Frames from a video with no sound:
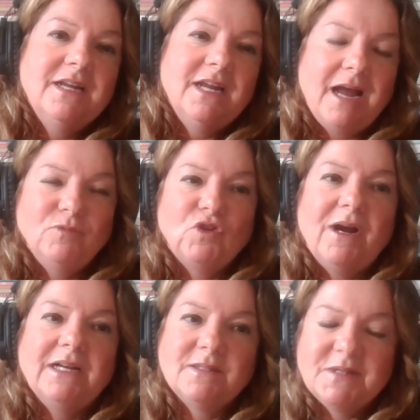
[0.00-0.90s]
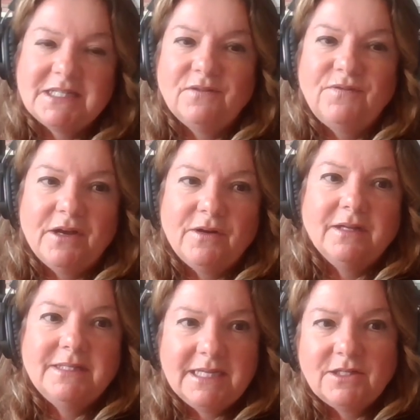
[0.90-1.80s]
I'm trying some stuff out
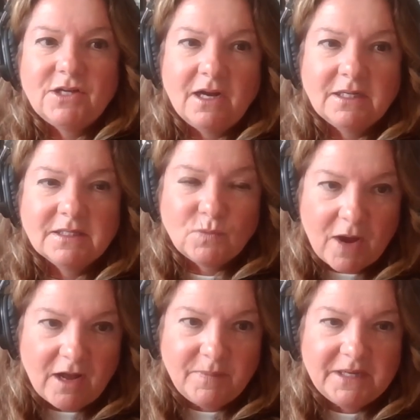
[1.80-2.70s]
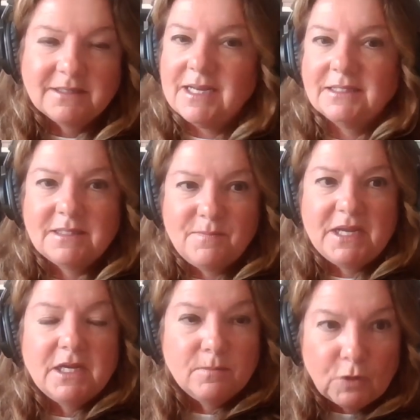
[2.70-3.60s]
on TikTok as well, because that's the
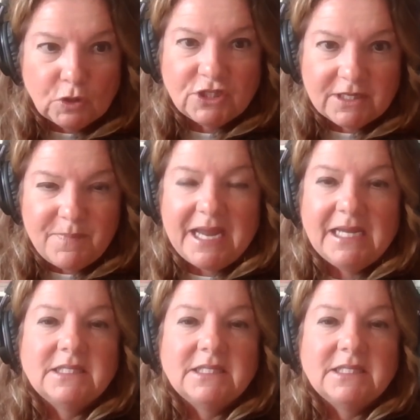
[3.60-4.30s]
big emerging base.